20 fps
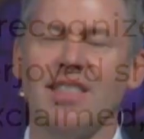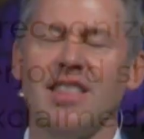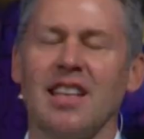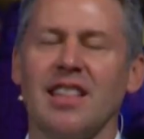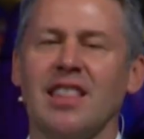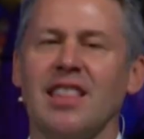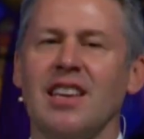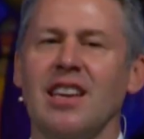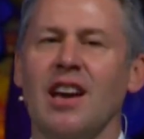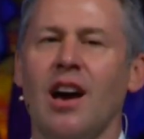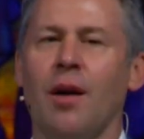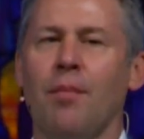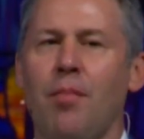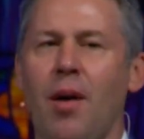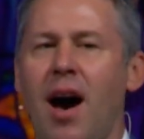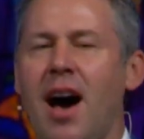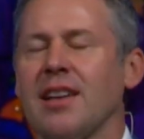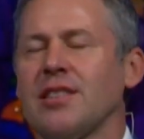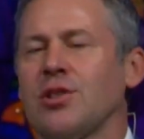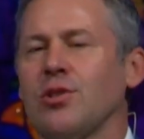that the
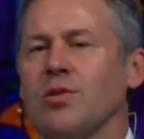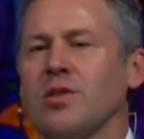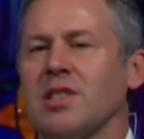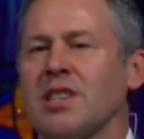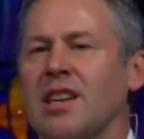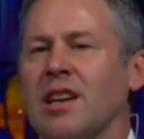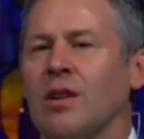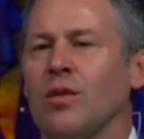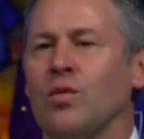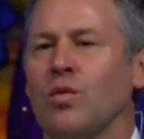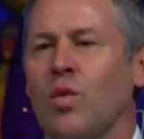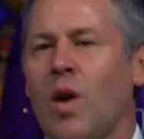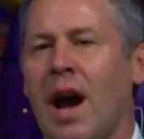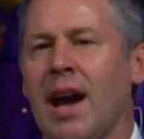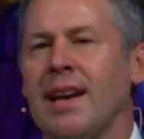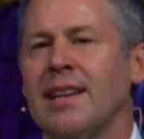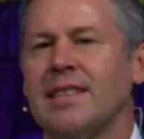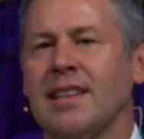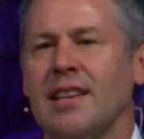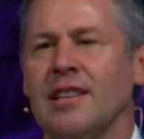apostles get
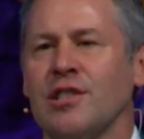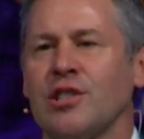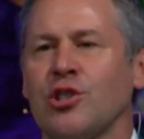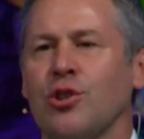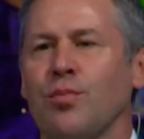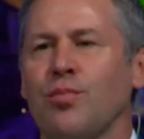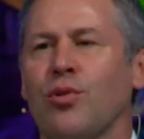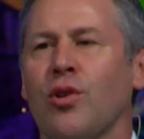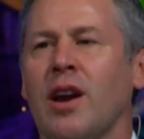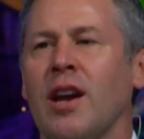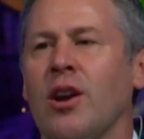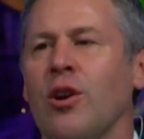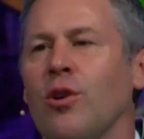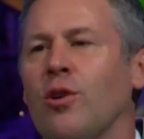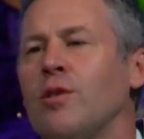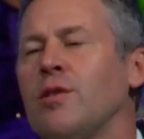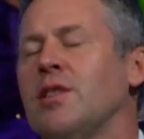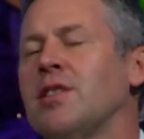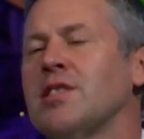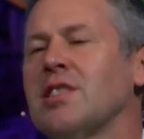right is to pray
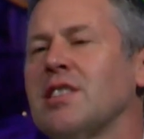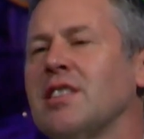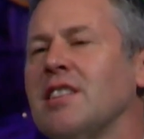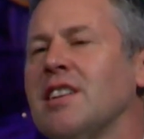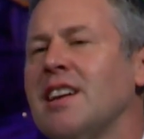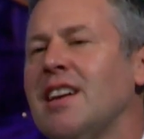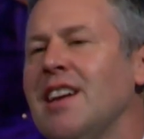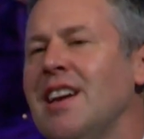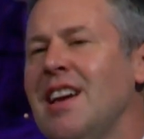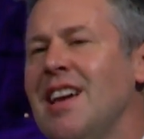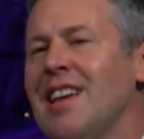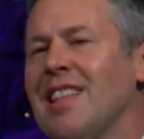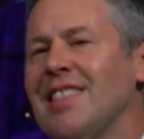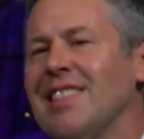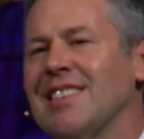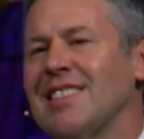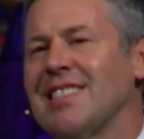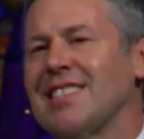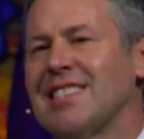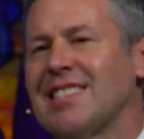earnestly.
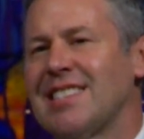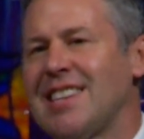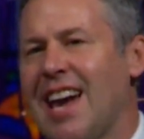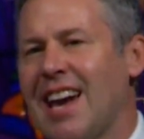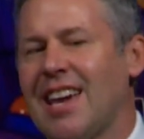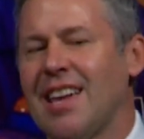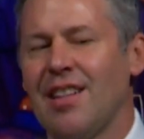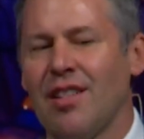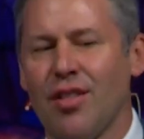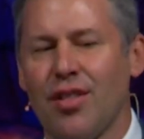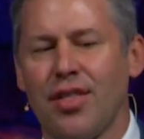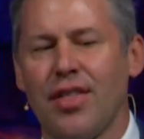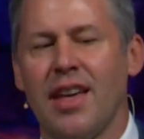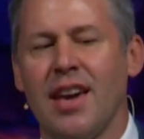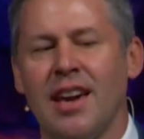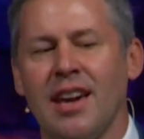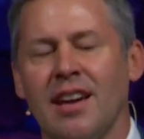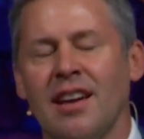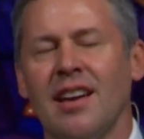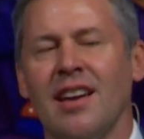The second
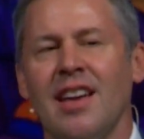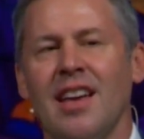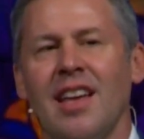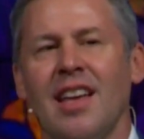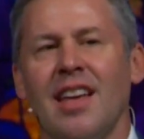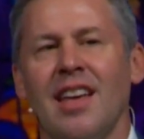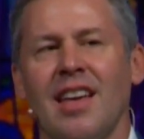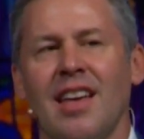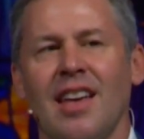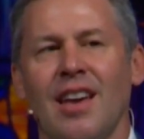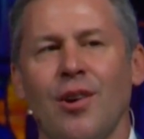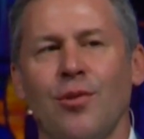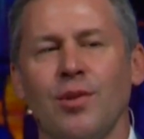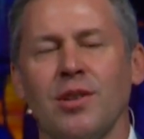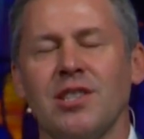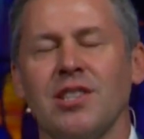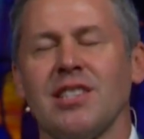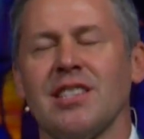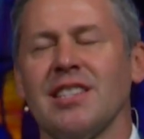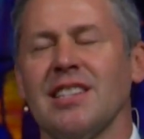thing,
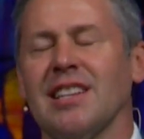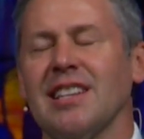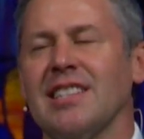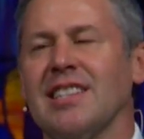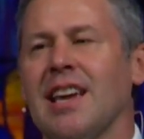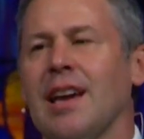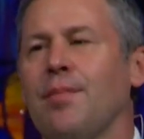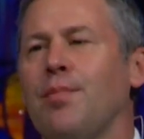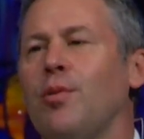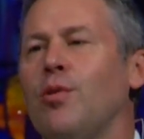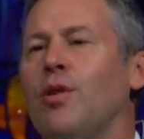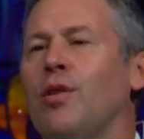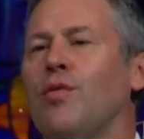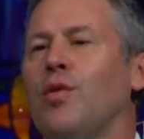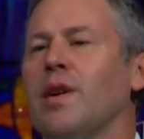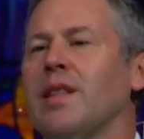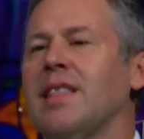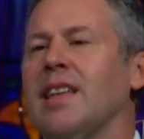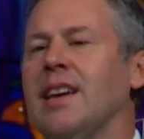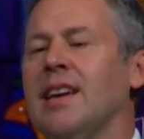which is an example of
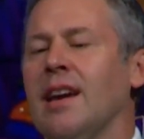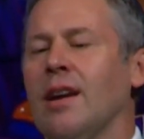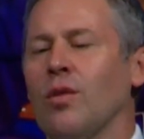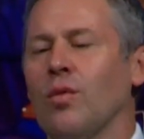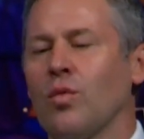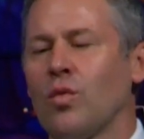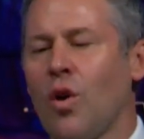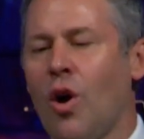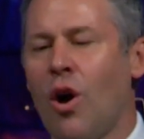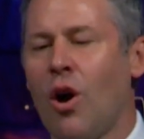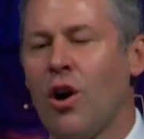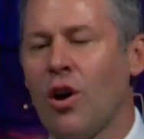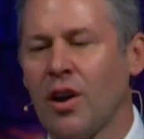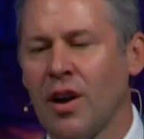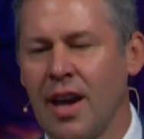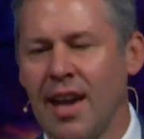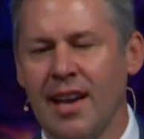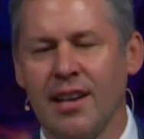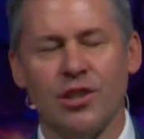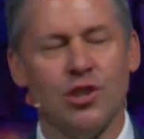what they get
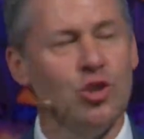wrong, is